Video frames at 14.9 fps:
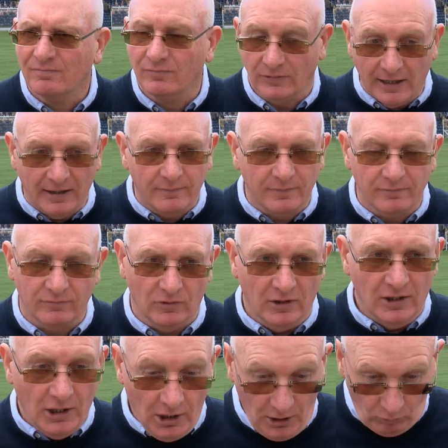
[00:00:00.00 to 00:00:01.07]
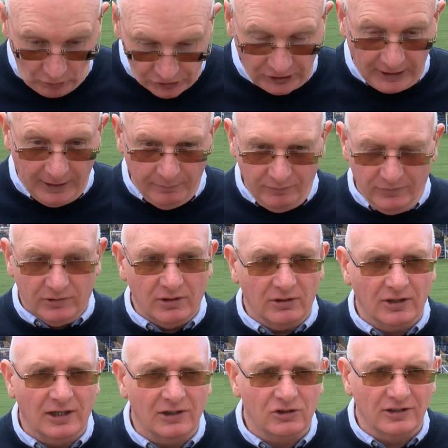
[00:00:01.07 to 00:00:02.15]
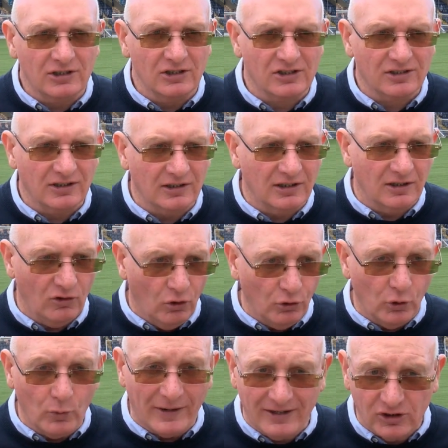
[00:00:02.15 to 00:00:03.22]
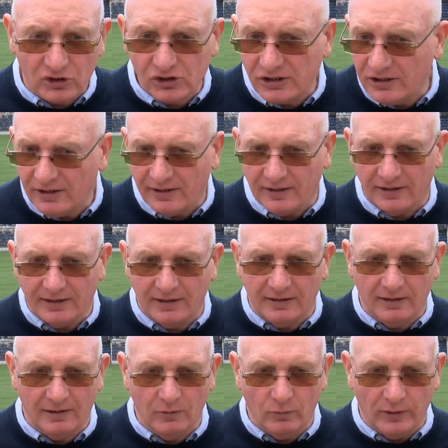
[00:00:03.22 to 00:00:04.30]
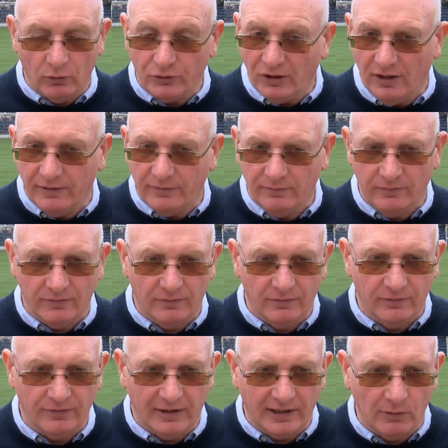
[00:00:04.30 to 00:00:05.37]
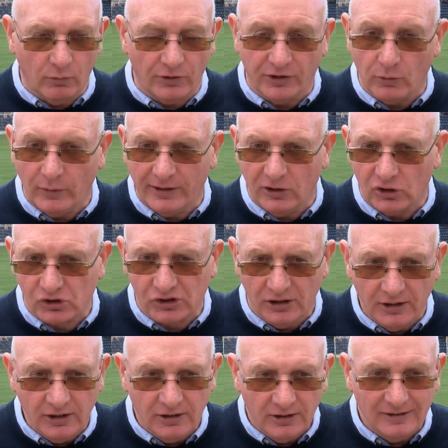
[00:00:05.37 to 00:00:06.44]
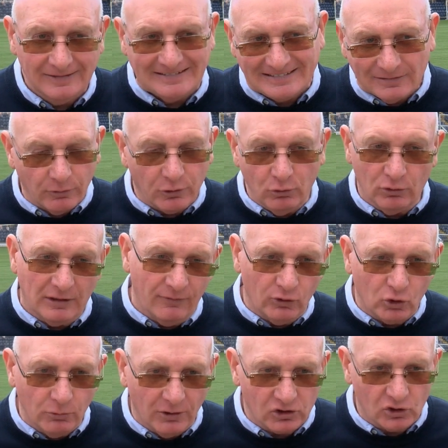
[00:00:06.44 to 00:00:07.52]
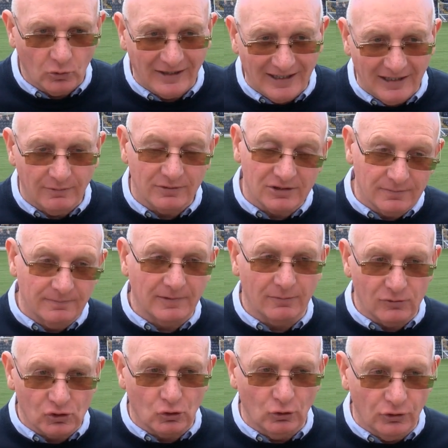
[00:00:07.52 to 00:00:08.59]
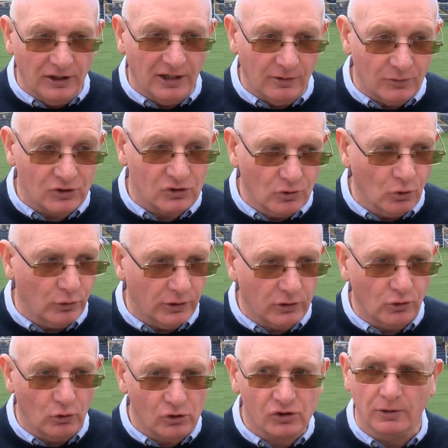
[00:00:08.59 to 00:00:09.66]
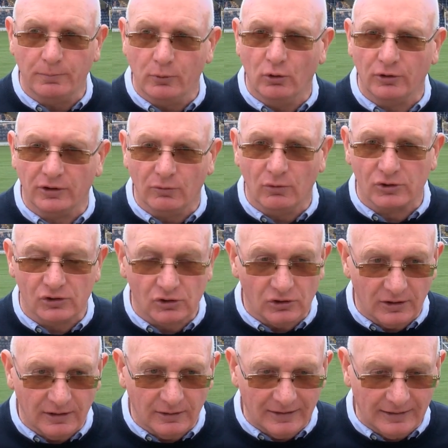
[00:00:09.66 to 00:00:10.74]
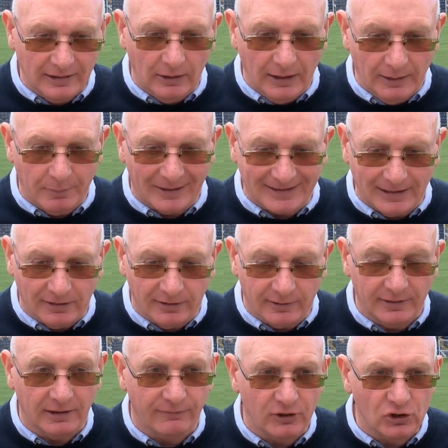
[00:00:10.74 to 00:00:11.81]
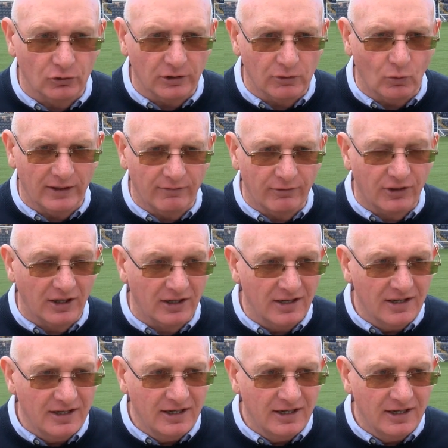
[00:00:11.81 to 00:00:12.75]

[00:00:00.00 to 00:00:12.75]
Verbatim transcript: Yeah, once again, congratulations to all the winners. Uh, well done, very worthy winners. Without giving too much away, it was it was good that it was going across the board. It wasn't a particular individual that won everything,